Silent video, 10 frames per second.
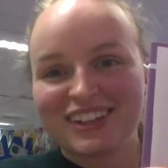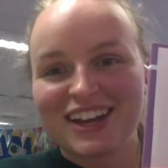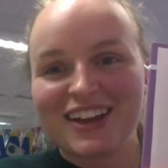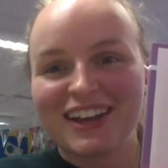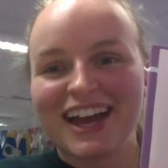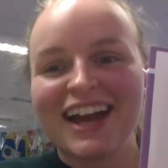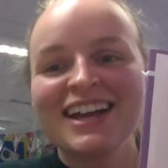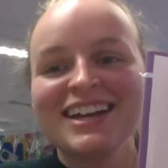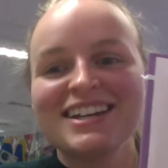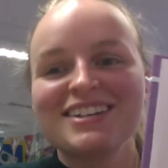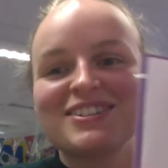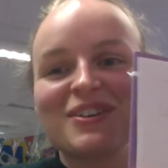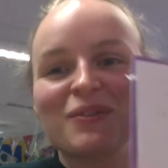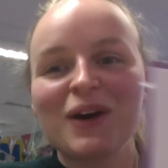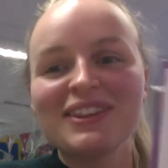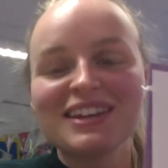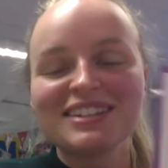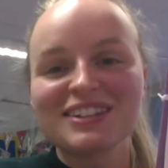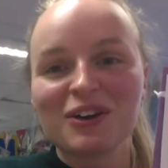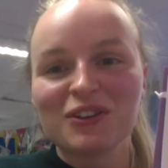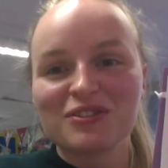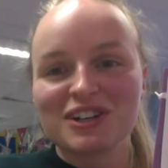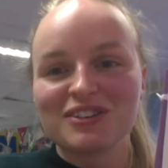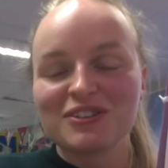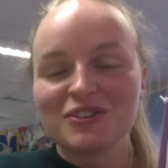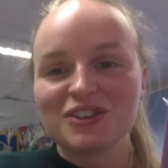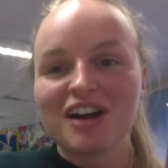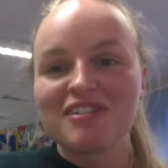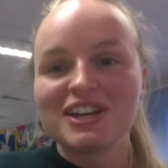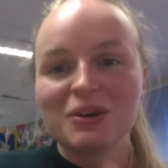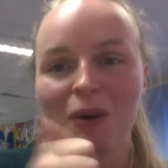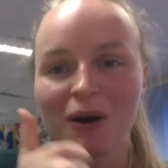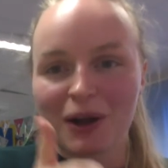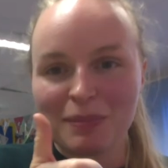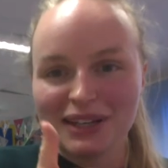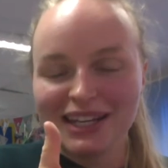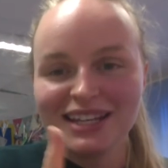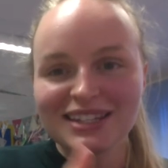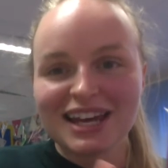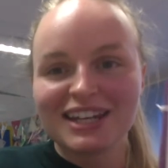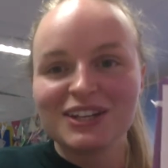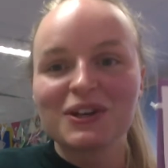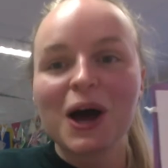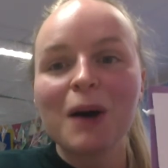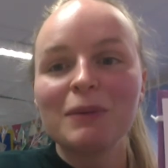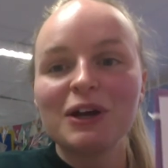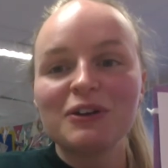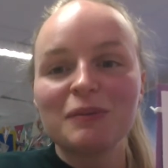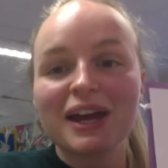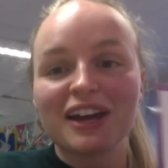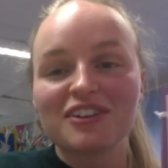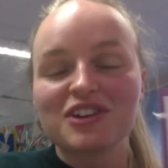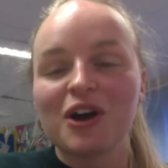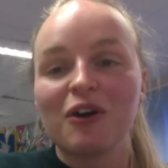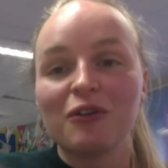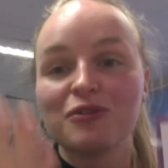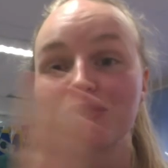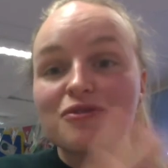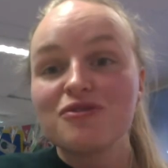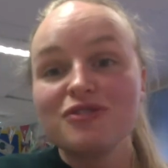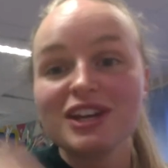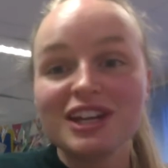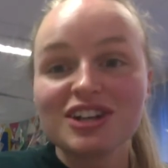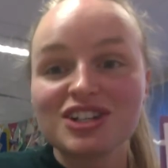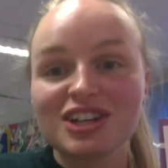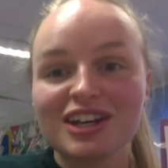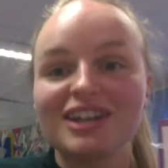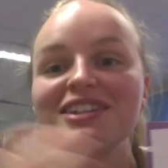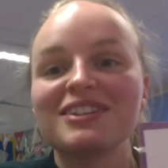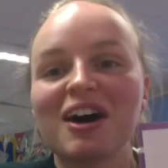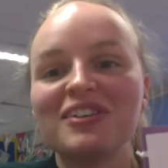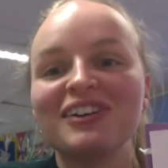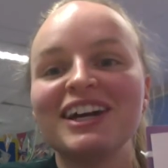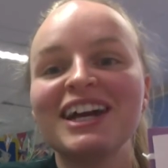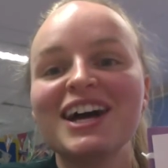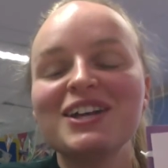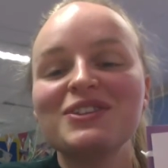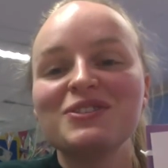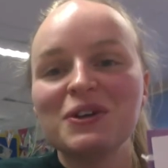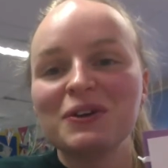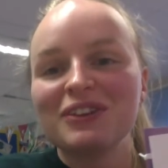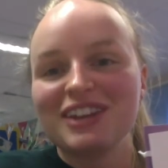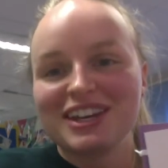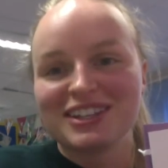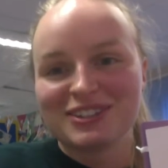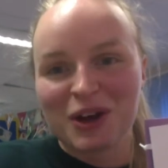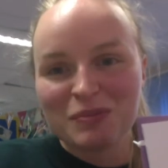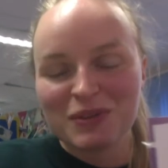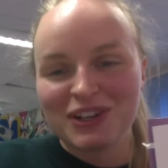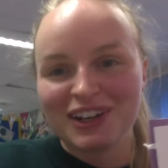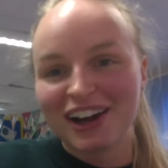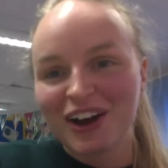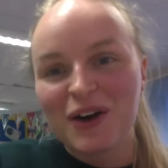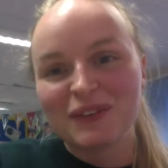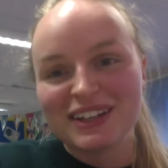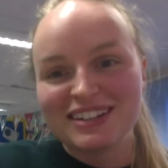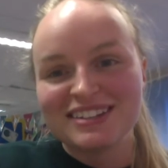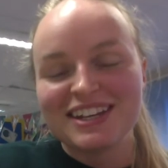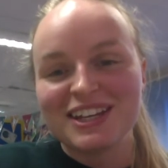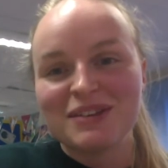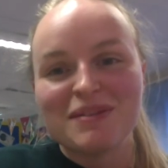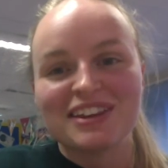Okay, so when they're stuck on the front of your diary, you are complete, and you can upload a picture of your finished diary to the assignment. I can't wait to see them.